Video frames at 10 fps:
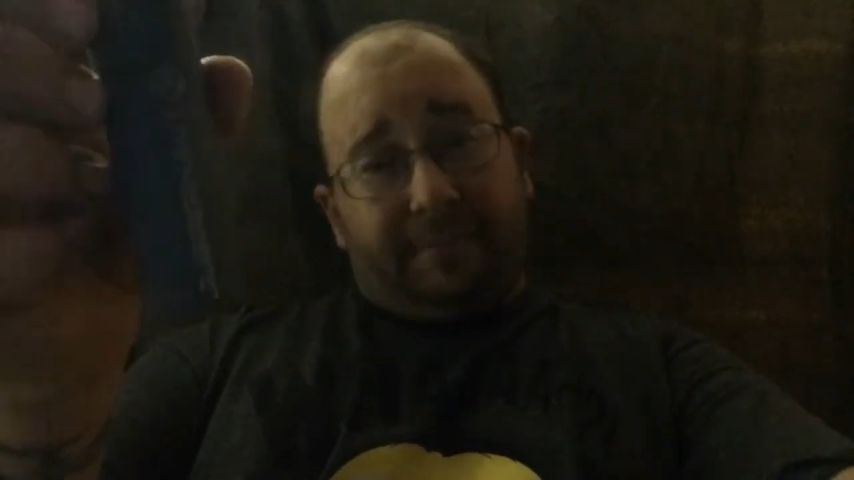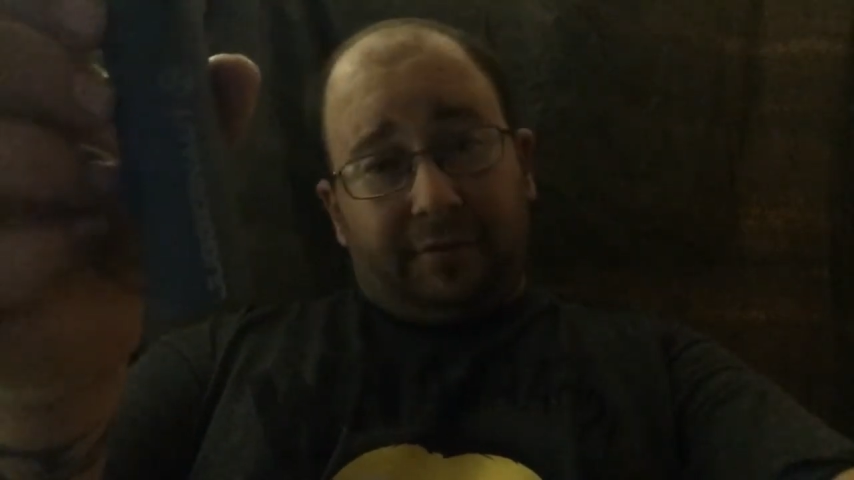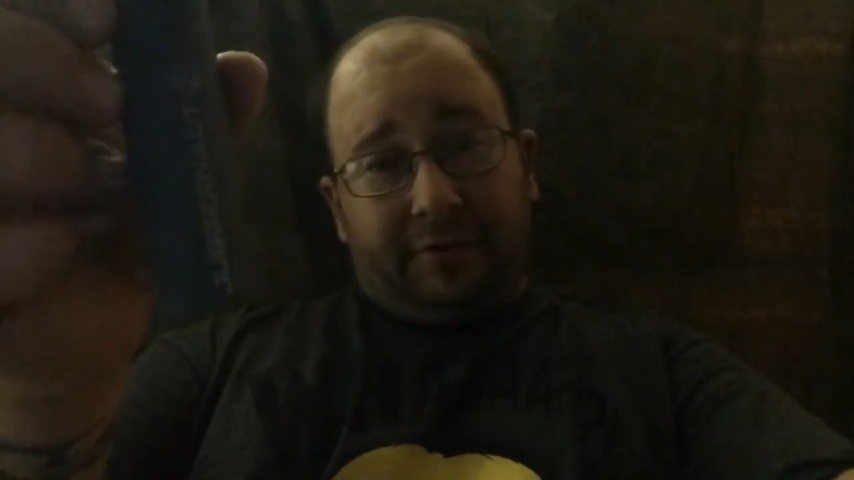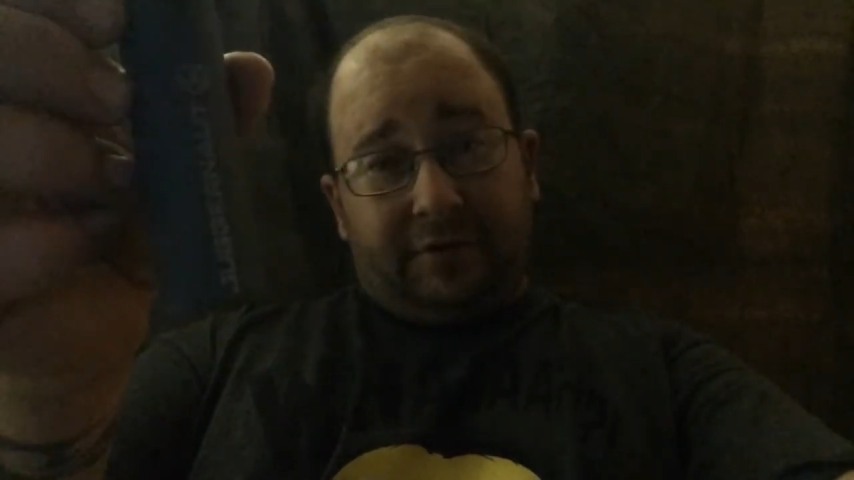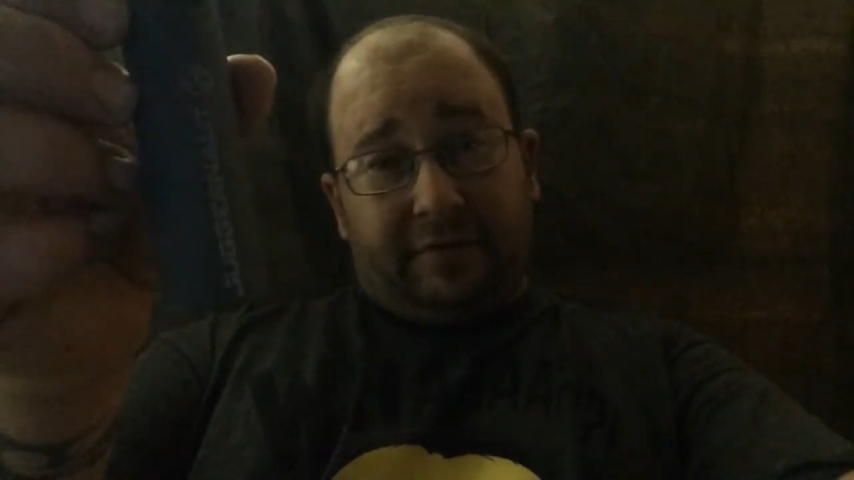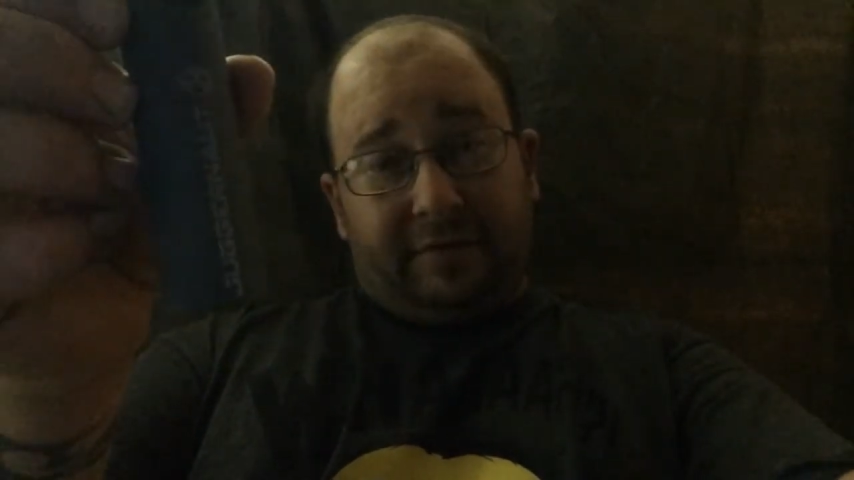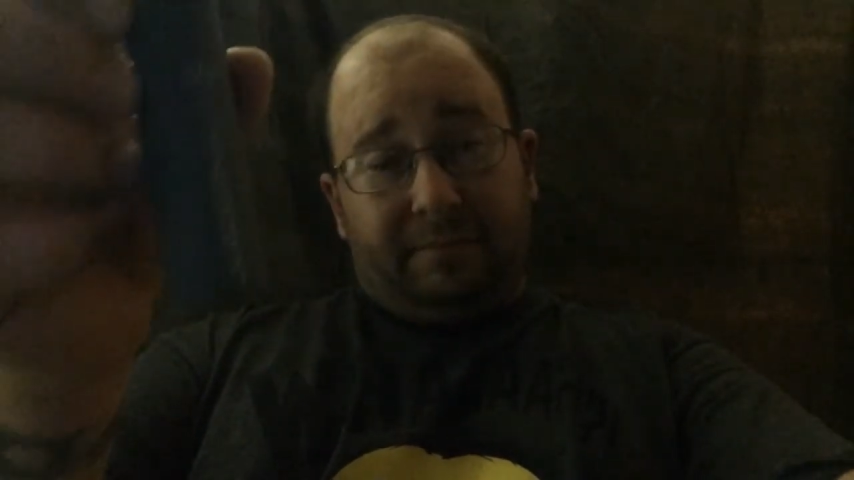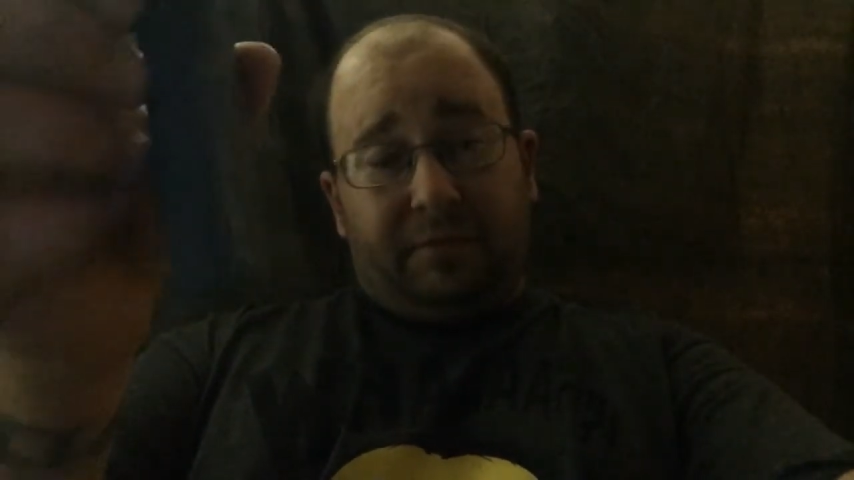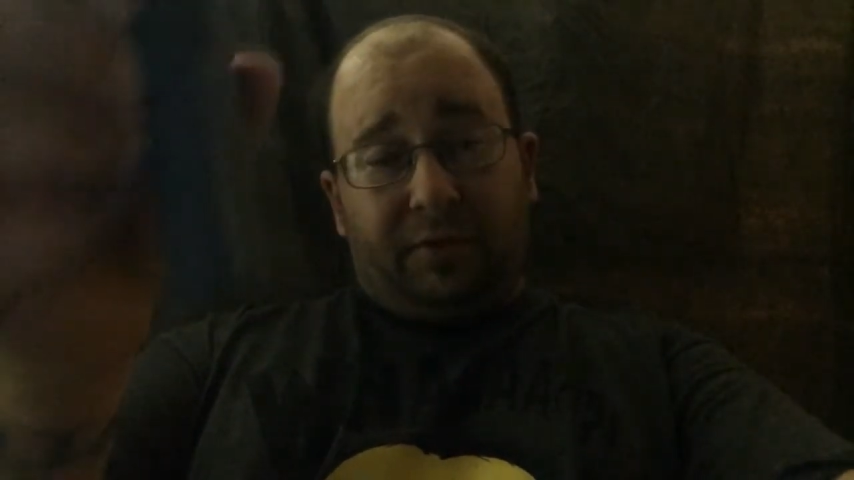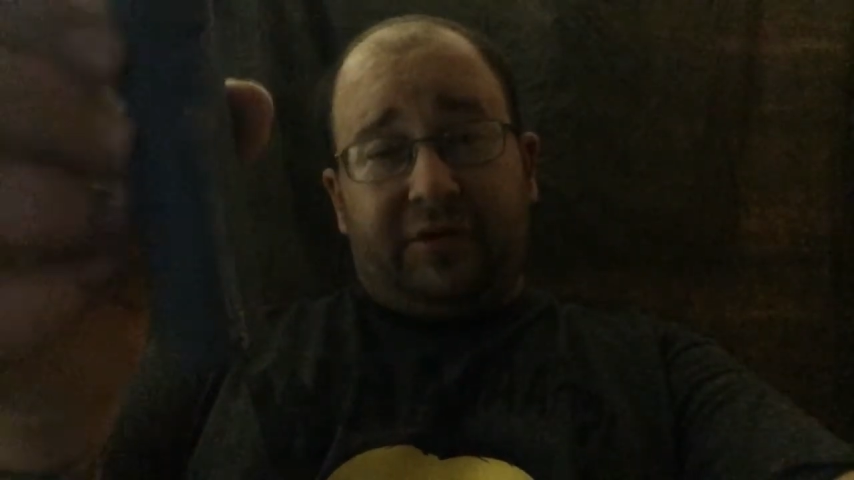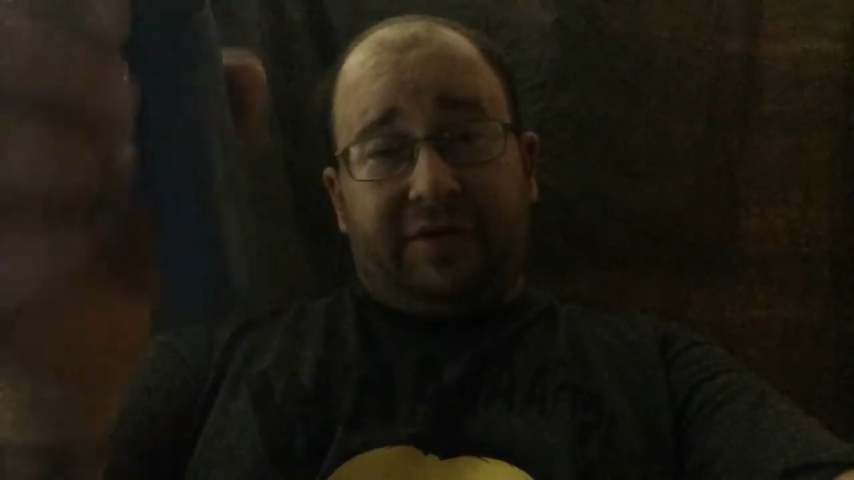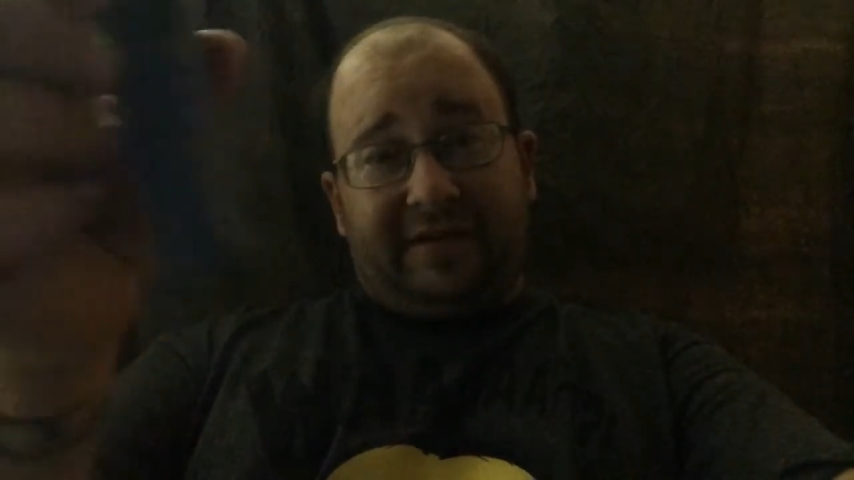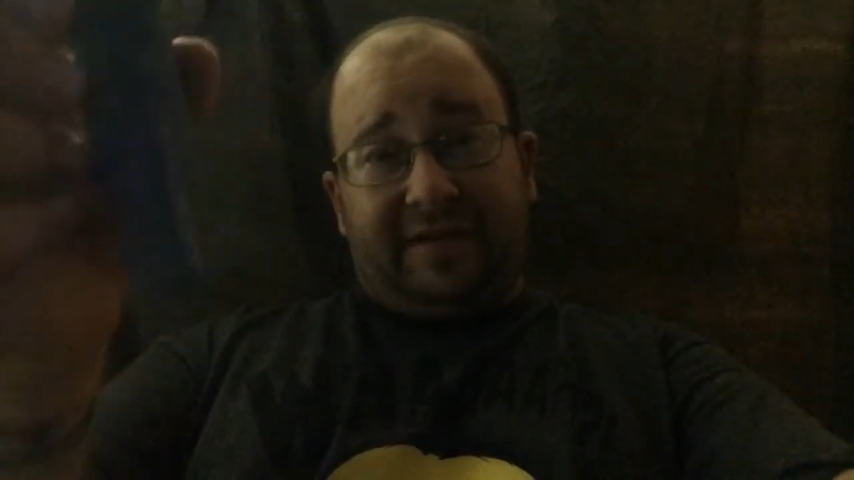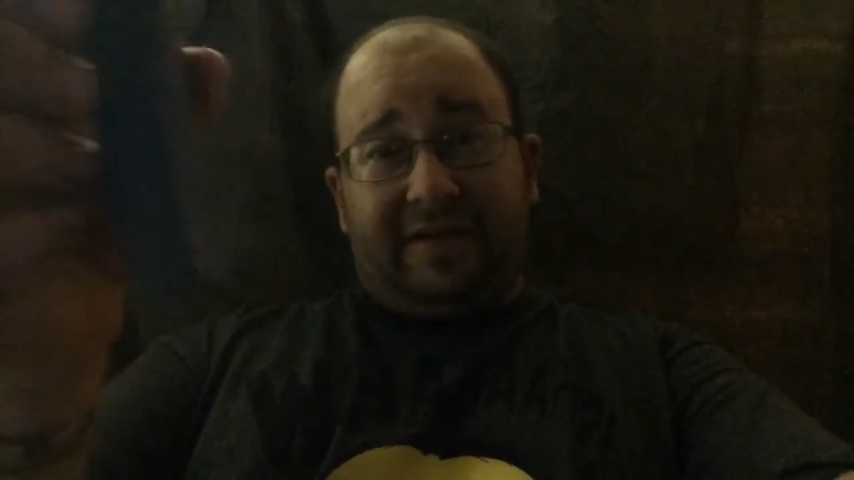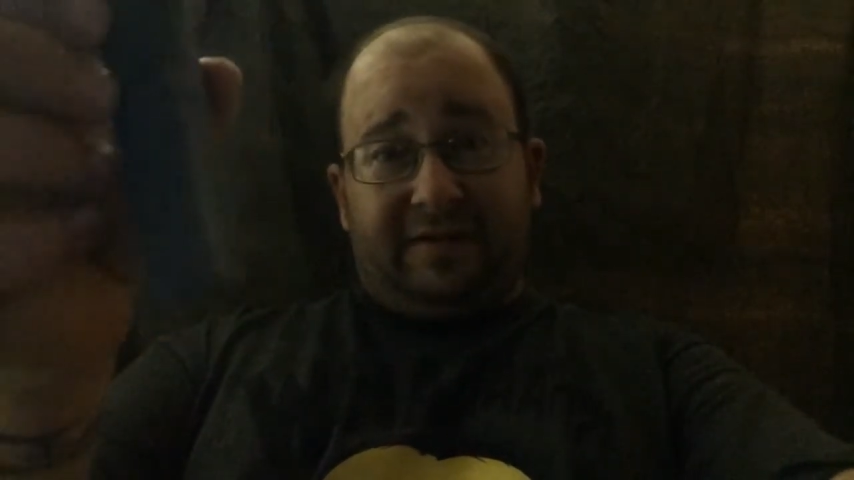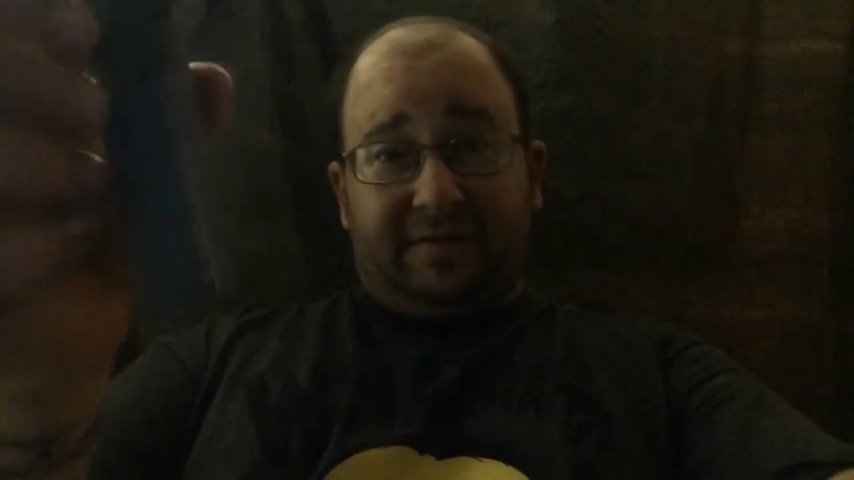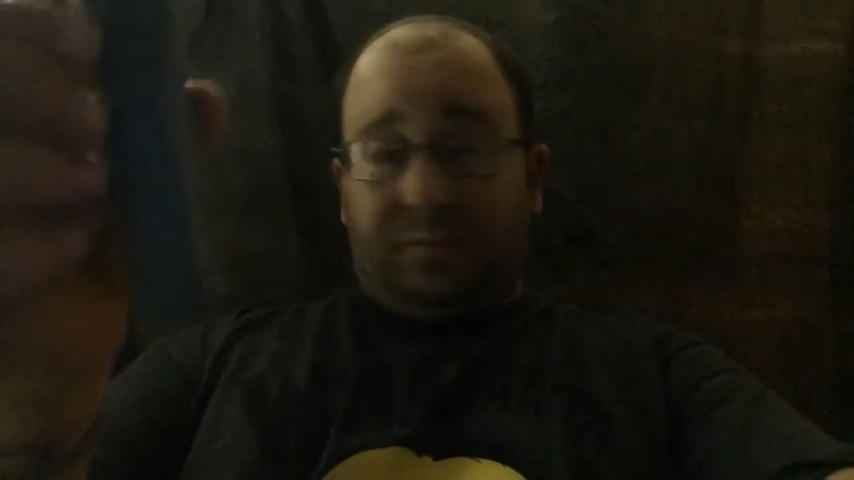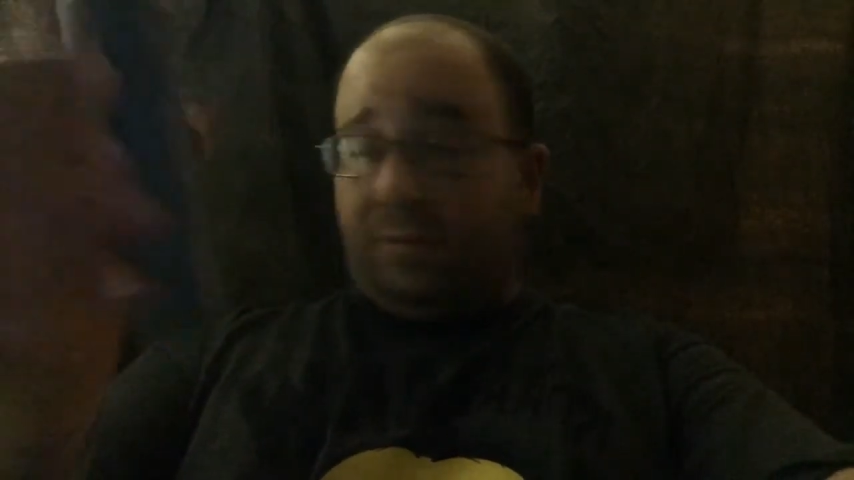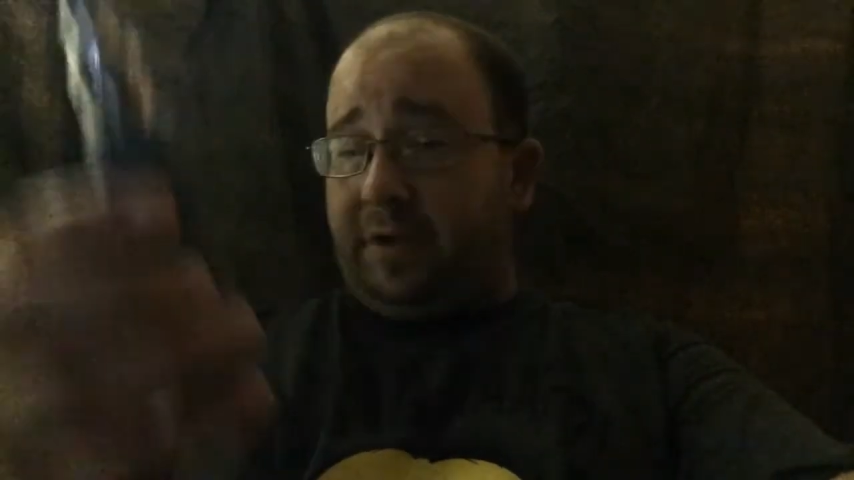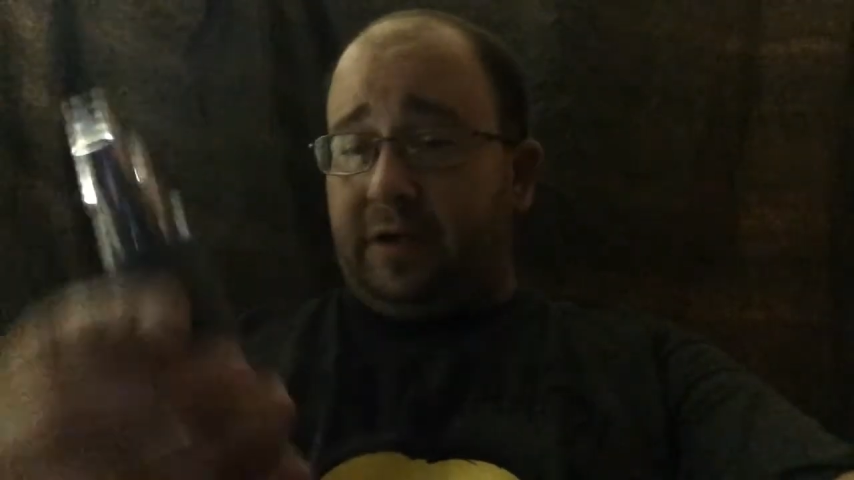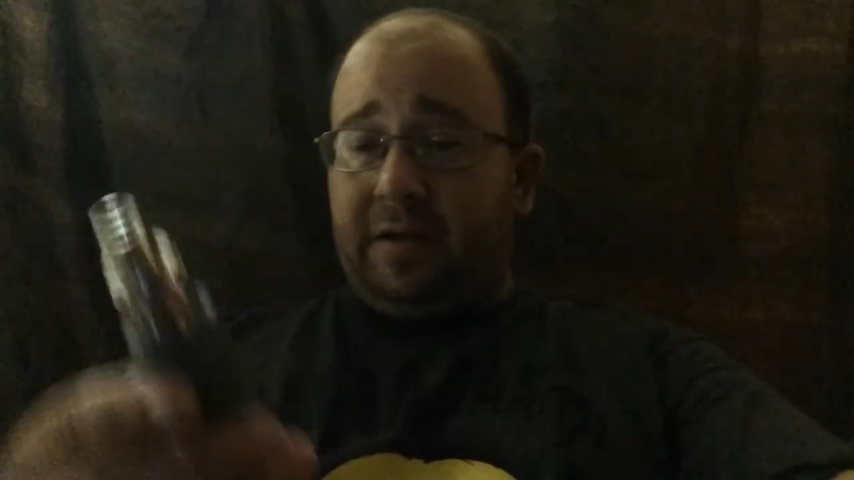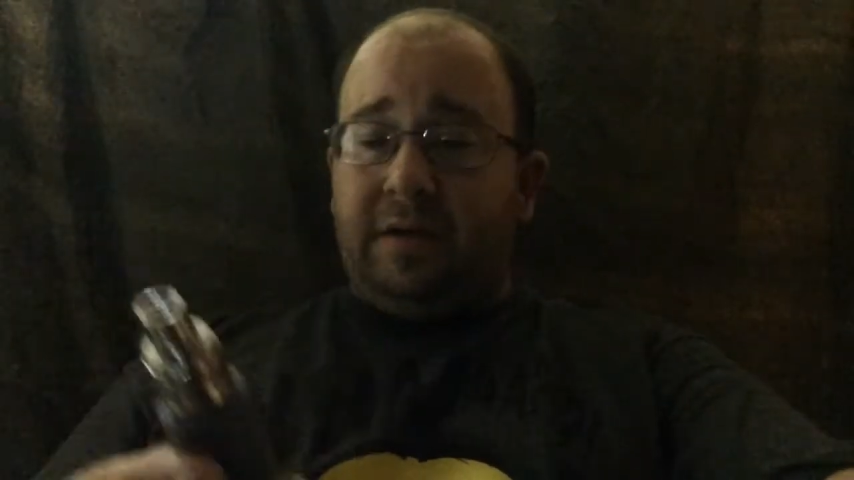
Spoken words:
purchased this for me.